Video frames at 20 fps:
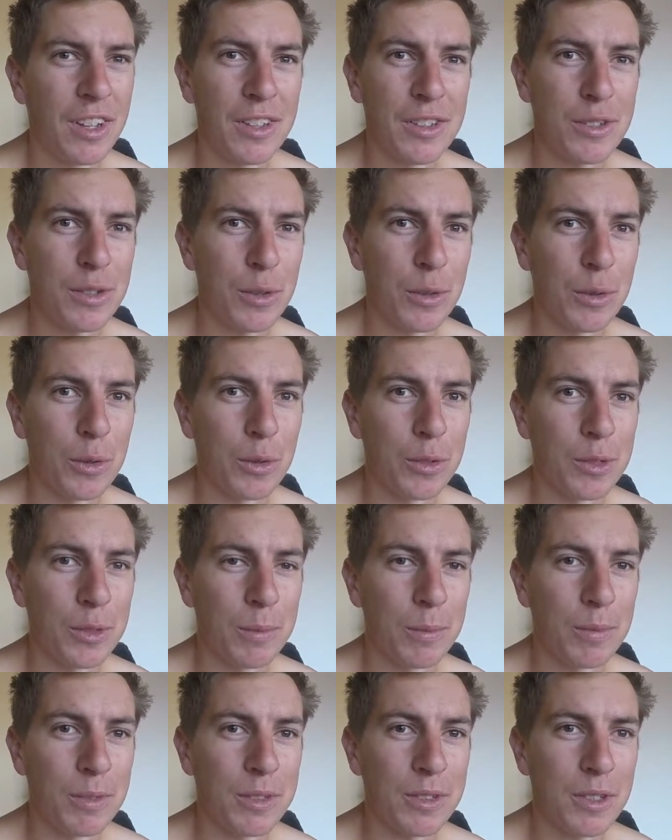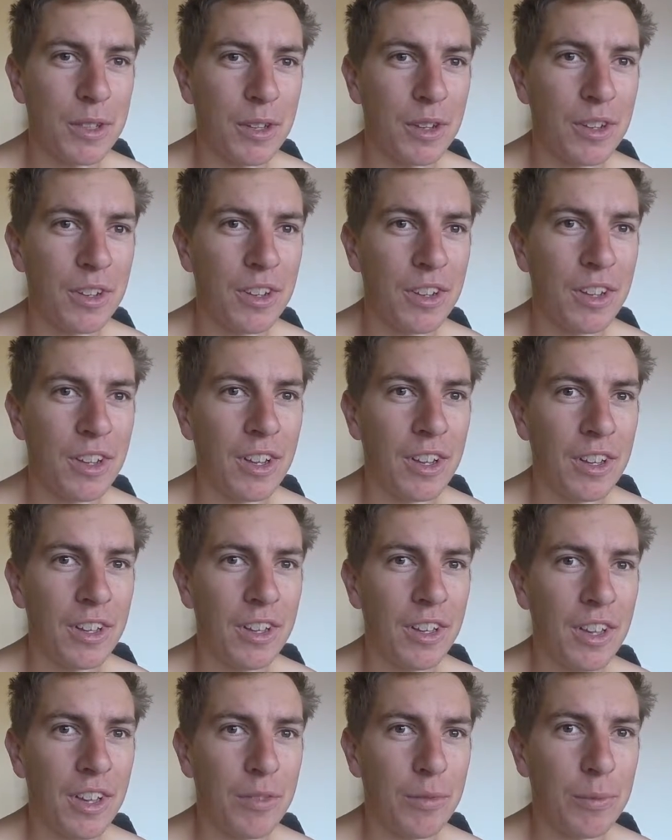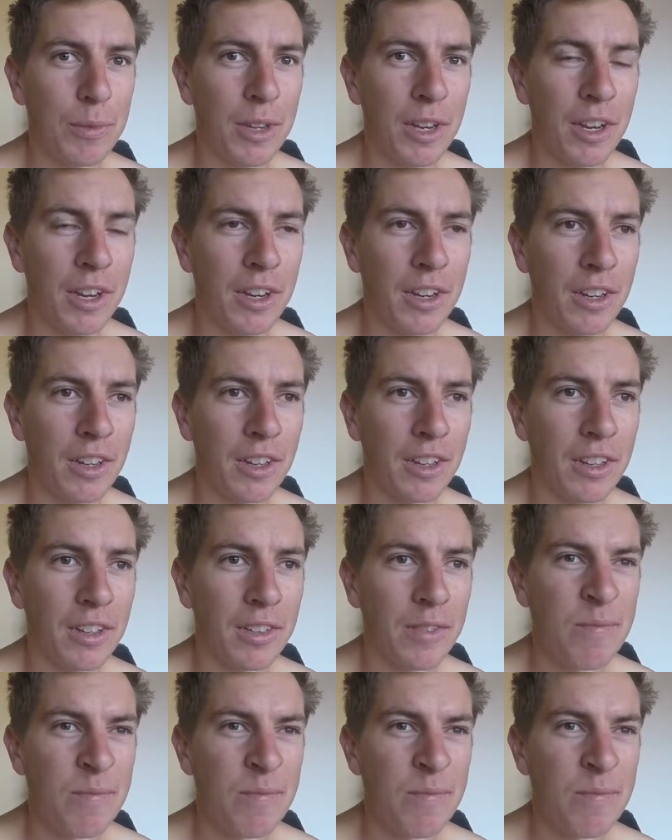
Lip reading: so awesome. So yeah, haven't been eating